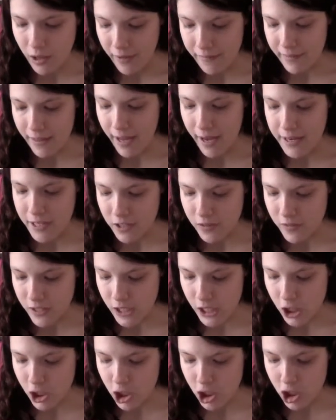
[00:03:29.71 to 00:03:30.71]
at the end of
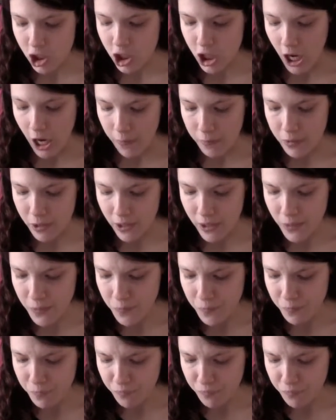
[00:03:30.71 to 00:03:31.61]
each chapter,